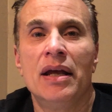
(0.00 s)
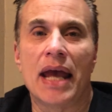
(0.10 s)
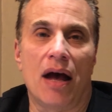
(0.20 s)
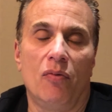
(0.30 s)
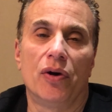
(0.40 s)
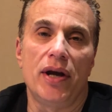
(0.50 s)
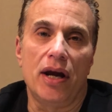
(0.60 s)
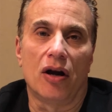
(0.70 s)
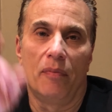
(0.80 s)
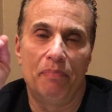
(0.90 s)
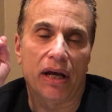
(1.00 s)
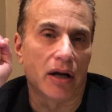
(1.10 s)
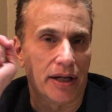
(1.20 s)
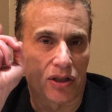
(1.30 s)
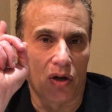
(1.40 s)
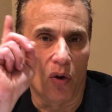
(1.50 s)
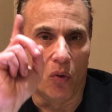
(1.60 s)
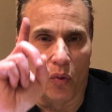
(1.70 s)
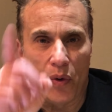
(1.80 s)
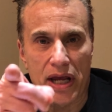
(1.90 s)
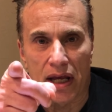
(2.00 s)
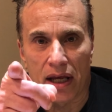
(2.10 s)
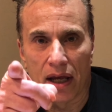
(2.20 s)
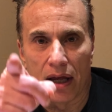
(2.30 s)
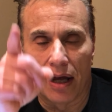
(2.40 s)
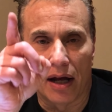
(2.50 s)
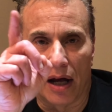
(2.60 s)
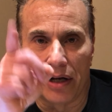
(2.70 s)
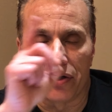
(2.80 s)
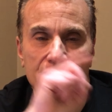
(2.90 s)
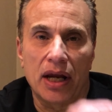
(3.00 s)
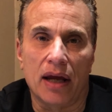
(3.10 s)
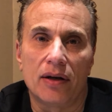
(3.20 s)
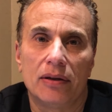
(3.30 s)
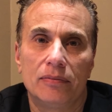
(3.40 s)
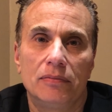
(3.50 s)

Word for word: Yeah, we're here because we understand.